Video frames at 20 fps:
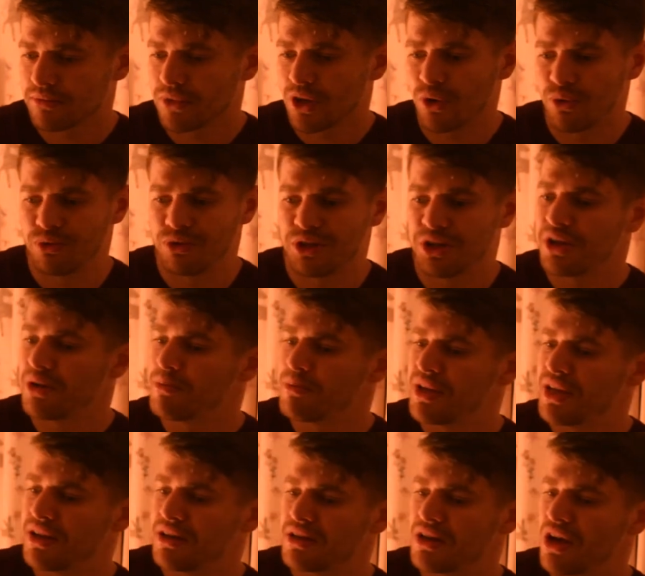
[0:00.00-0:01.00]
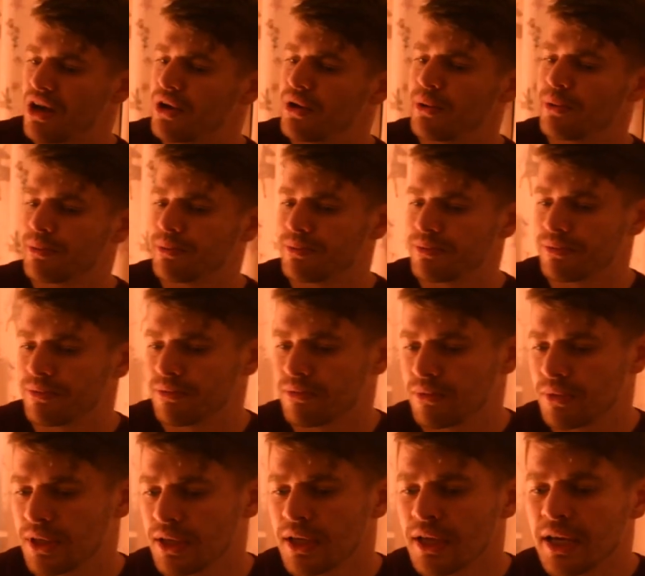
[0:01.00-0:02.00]
Oh dear me, no.
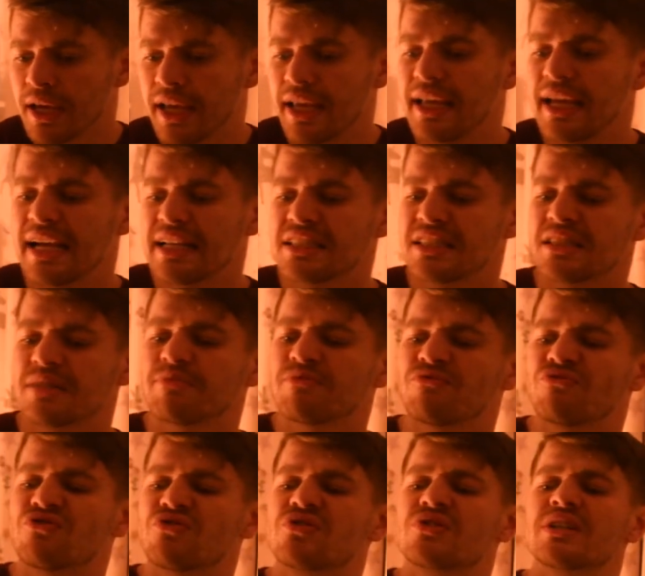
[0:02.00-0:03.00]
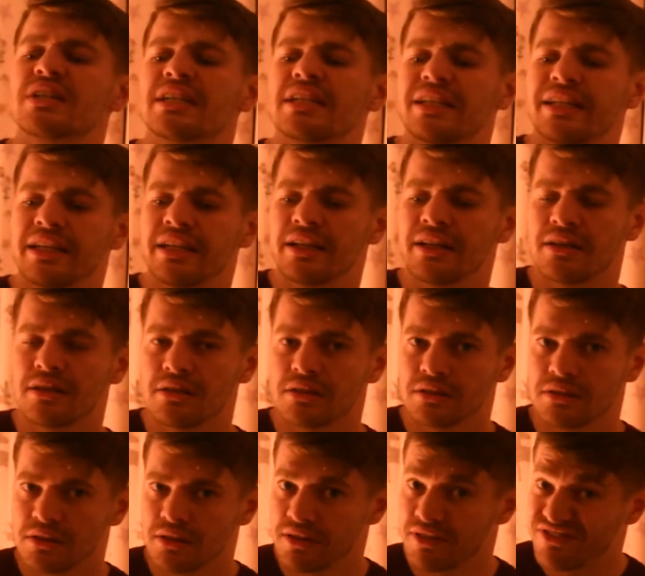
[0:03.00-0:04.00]
He has some really
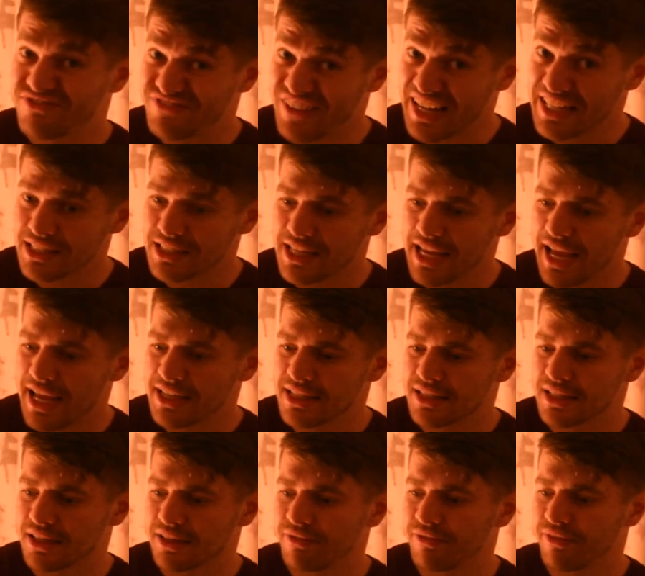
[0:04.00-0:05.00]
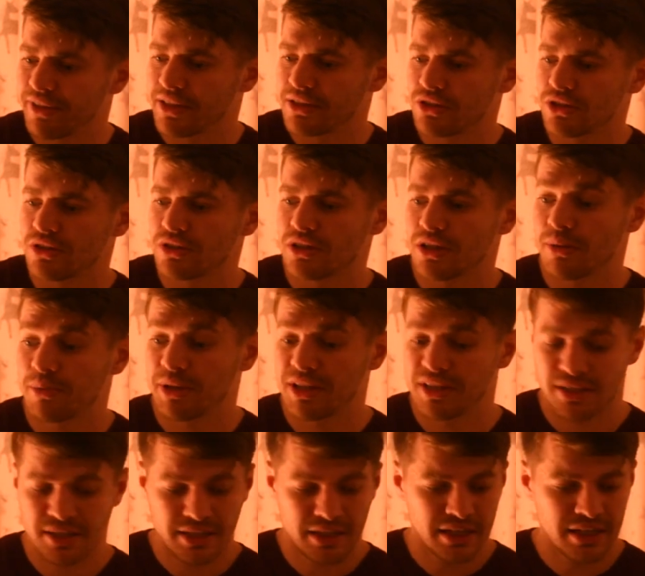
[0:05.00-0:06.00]
fantastic inventions up
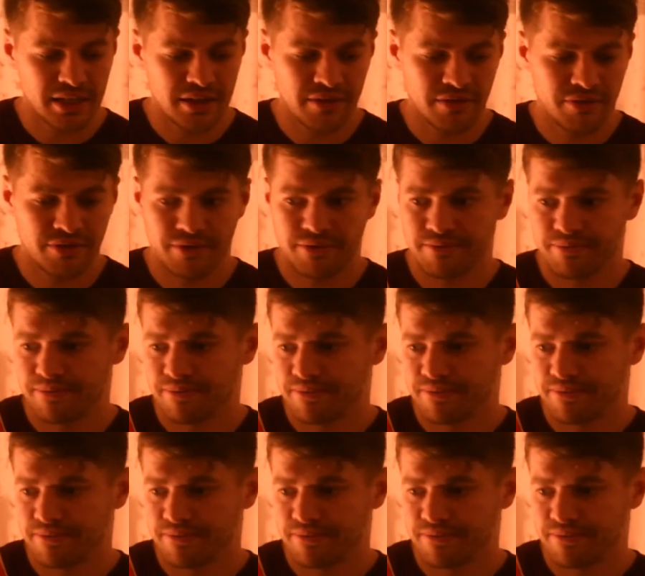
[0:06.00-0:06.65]
his sleeve."